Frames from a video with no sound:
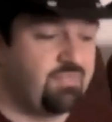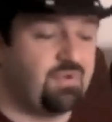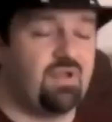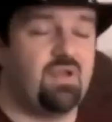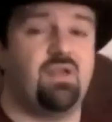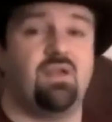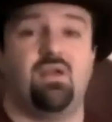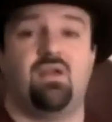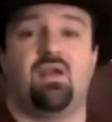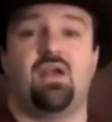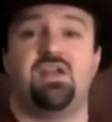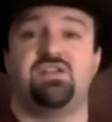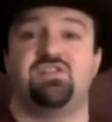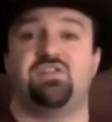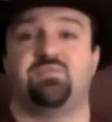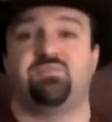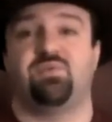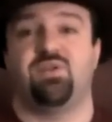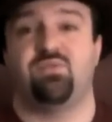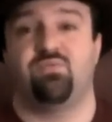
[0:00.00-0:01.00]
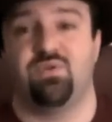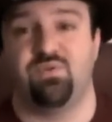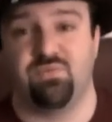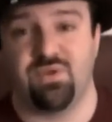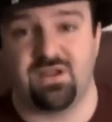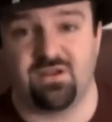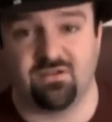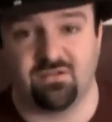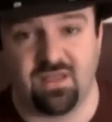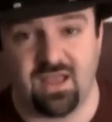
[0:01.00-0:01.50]
but I just played Wind
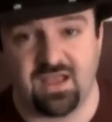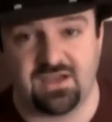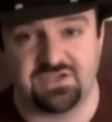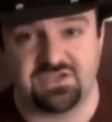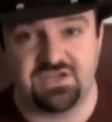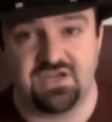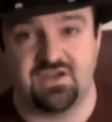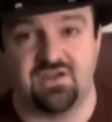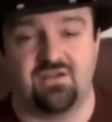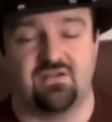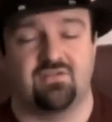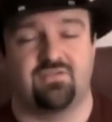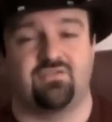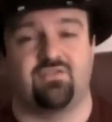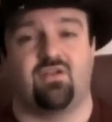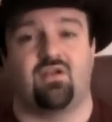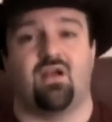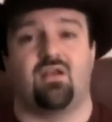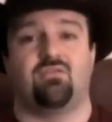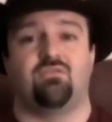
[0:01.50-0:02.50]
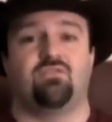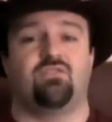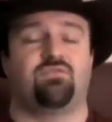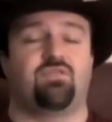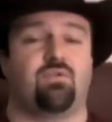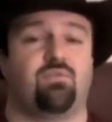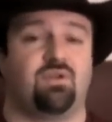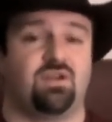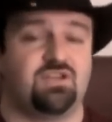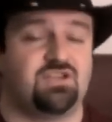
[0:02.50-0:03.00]
Waker last year, so I don't know
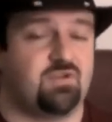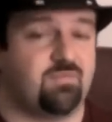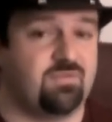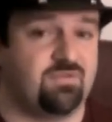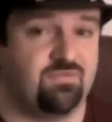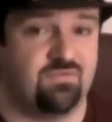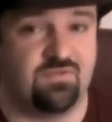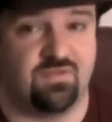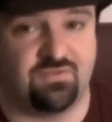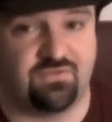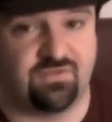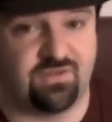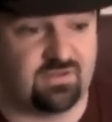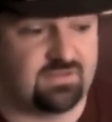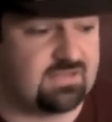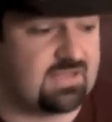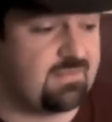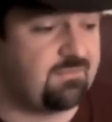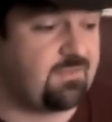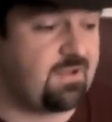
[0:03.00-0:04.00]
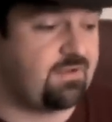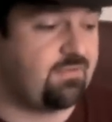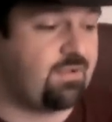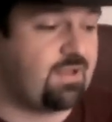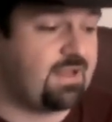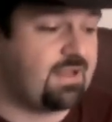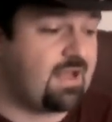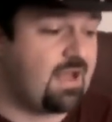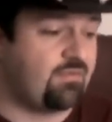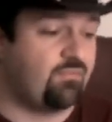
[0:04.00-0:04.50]
if I want to jump into another Zelda game right
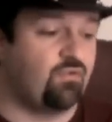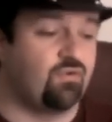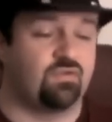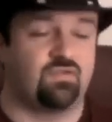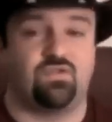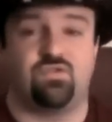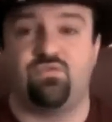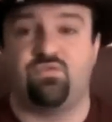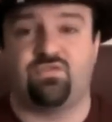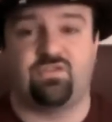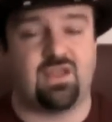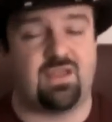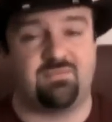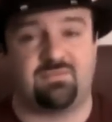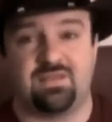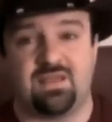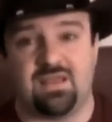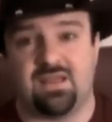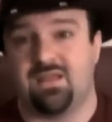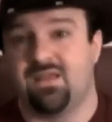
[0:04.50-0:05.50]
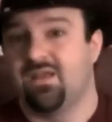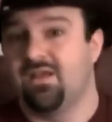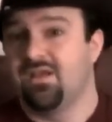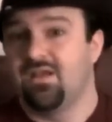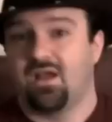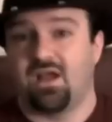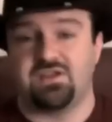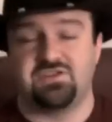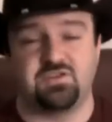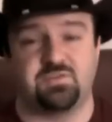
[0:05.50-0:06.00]
away. God of War 2, same thing.
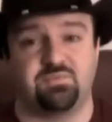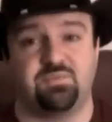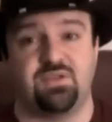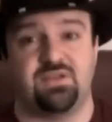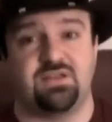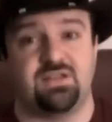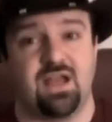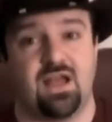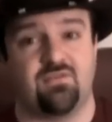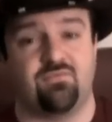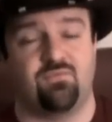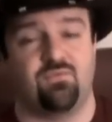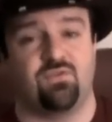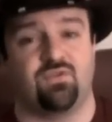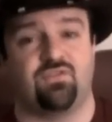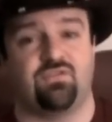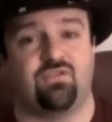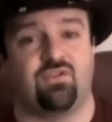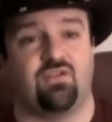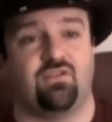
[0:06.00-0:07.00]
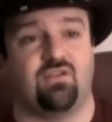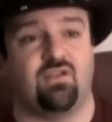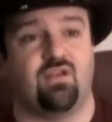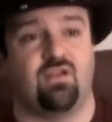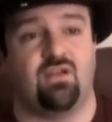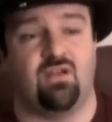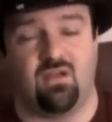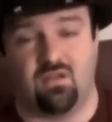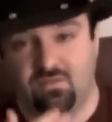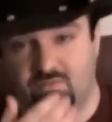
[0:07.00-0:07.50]
I just played God of War, uh,
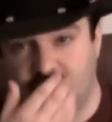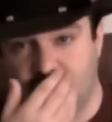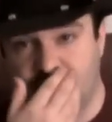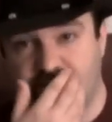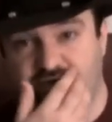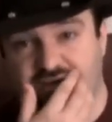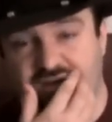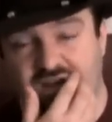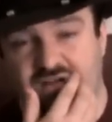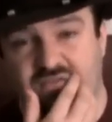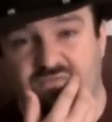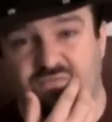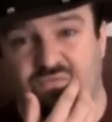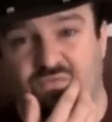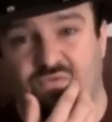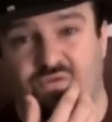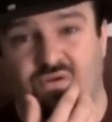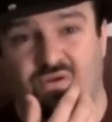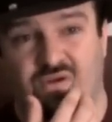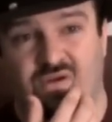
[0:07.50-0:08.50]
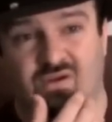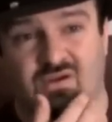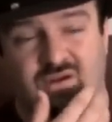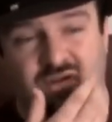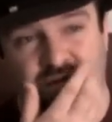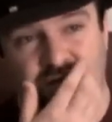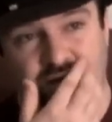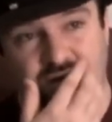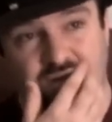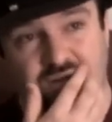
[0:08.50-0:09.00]
uh, what was it? God of
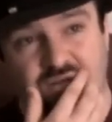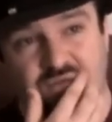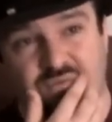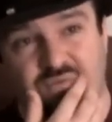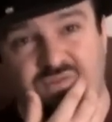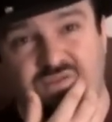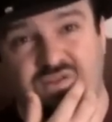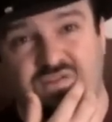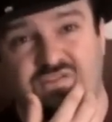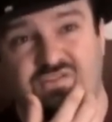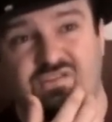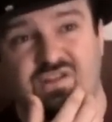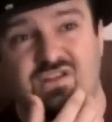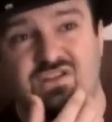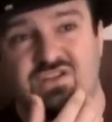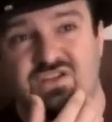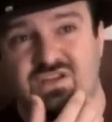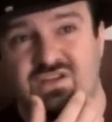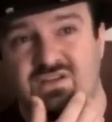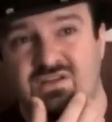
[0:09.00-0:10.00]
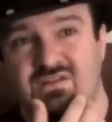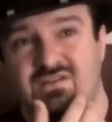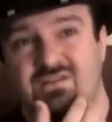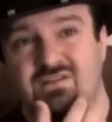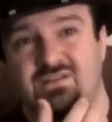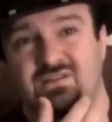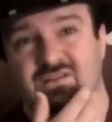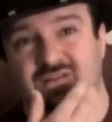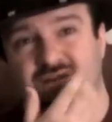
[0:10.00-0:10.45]
War, was it Ascension?